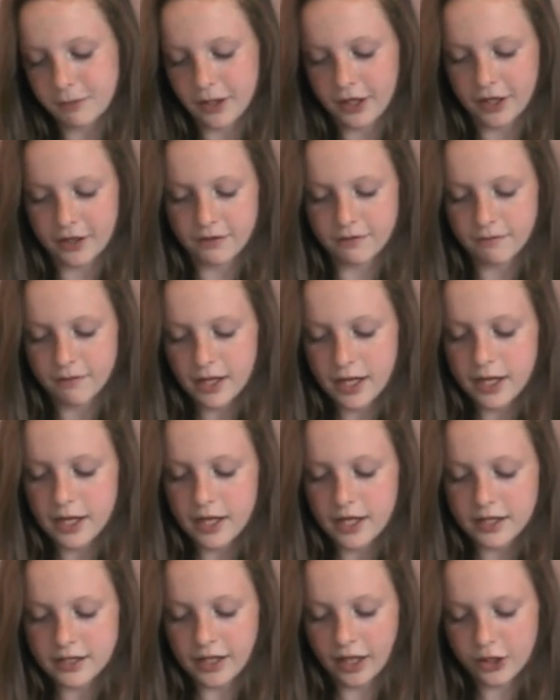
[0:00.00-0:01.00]
Babe
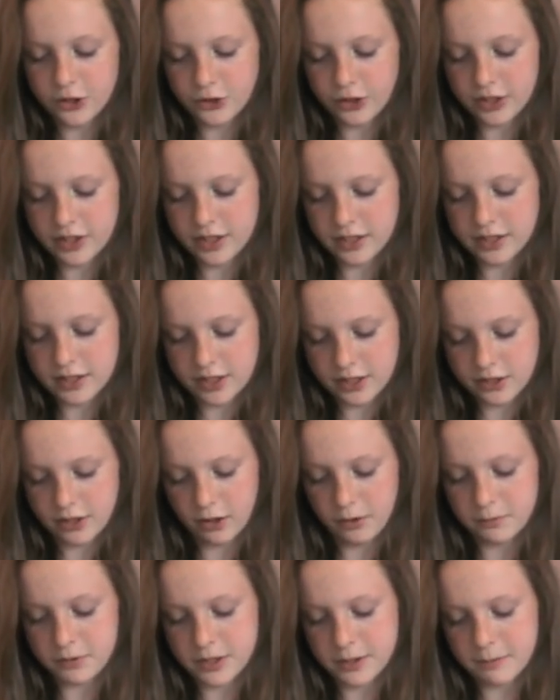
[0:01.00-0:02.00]
Texturizing Sea
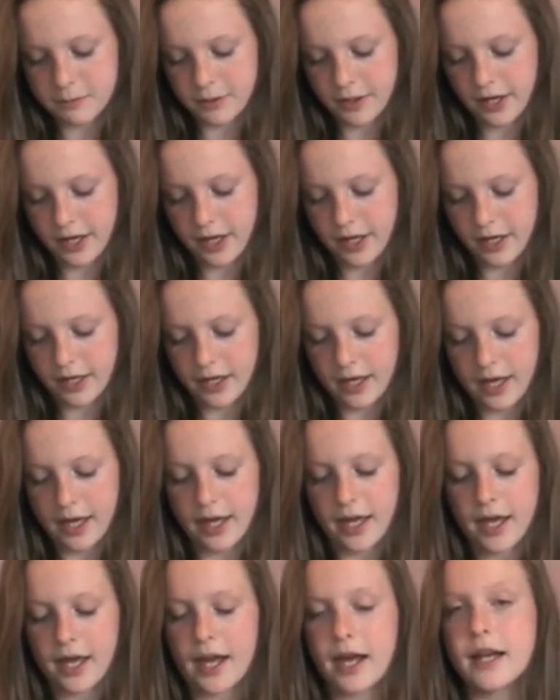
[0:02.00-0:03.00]
Salt Spray,
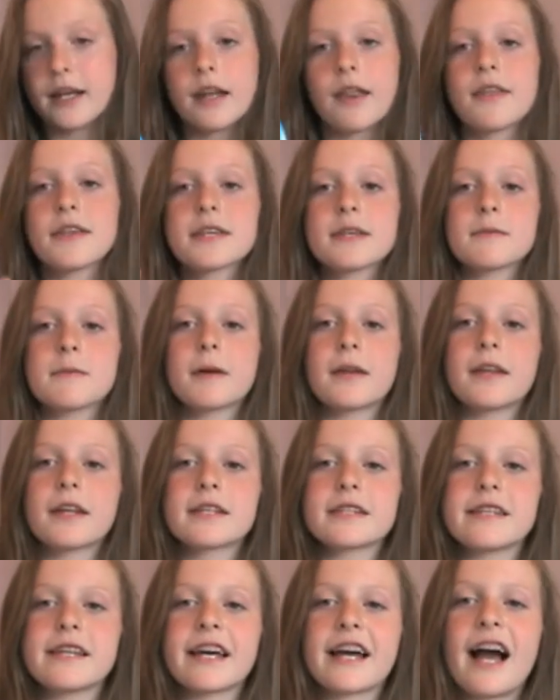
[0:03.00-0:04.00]
and this is what it
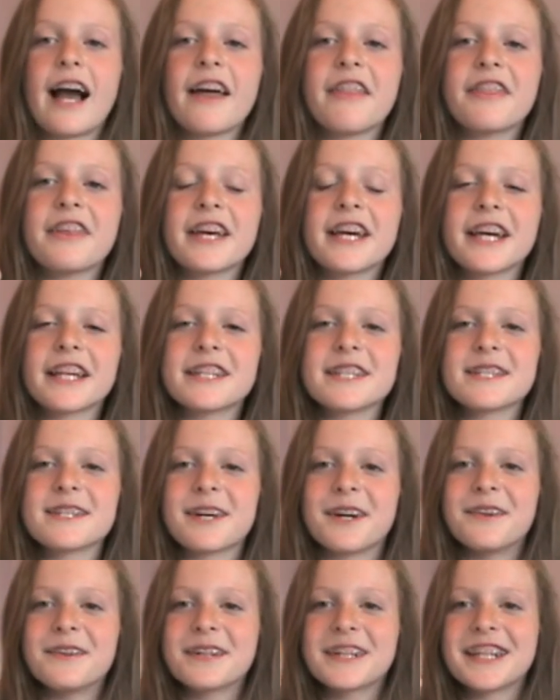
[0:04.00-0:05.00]
looks like. I think it's
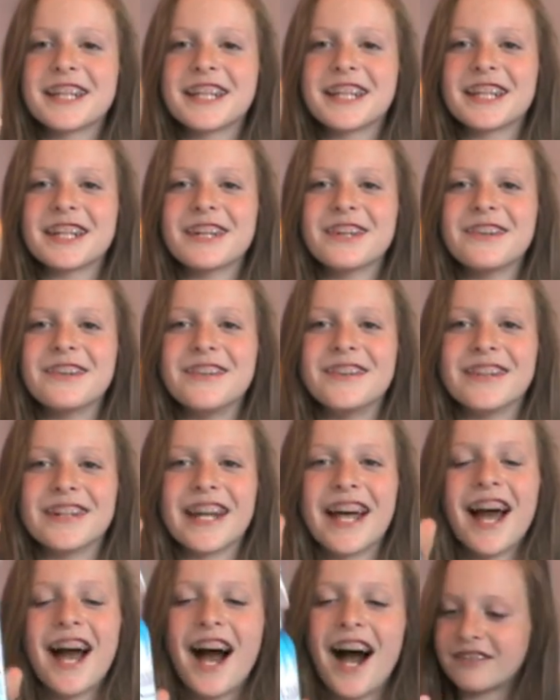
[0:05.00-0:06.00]
so cute.